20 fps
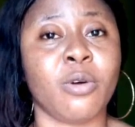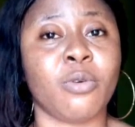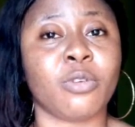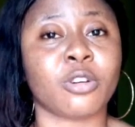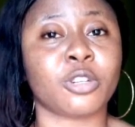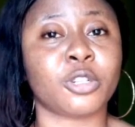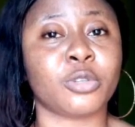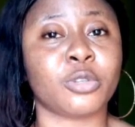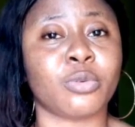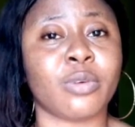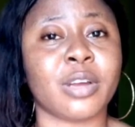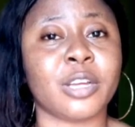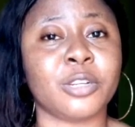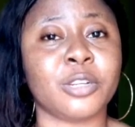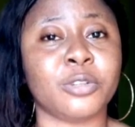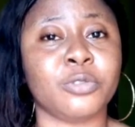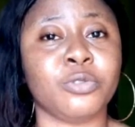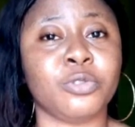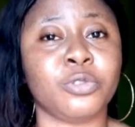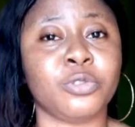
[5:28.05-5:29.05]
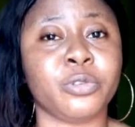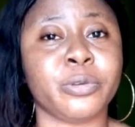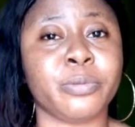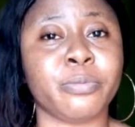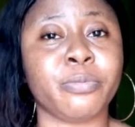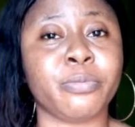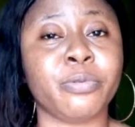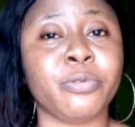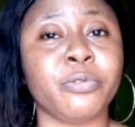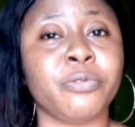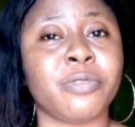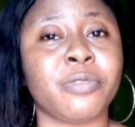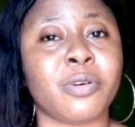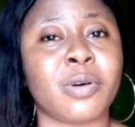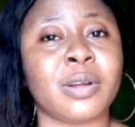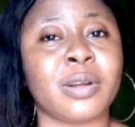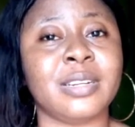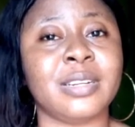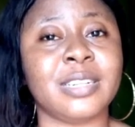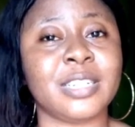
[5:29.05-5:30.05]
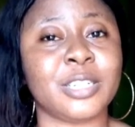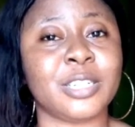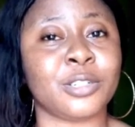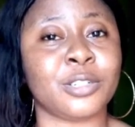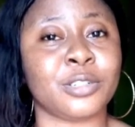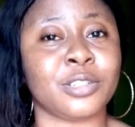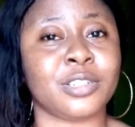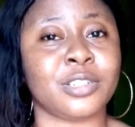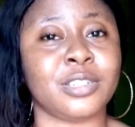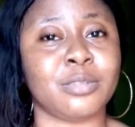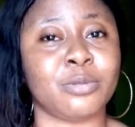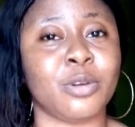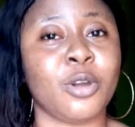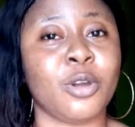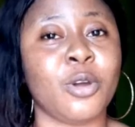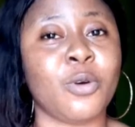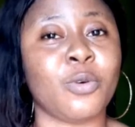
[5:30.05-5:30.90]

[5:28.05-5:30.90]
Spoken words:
What should I do to improve our relationship?